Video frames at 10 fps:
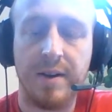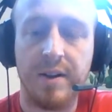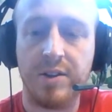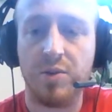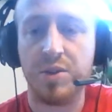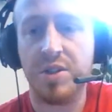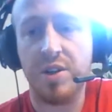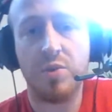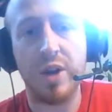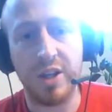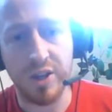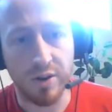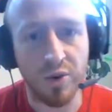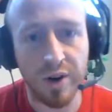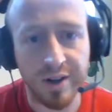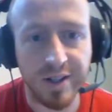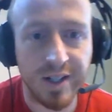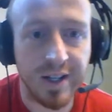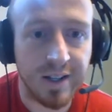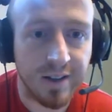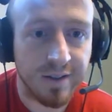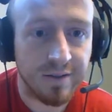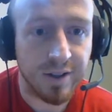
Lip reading: So what's another way you go from 1 to 10?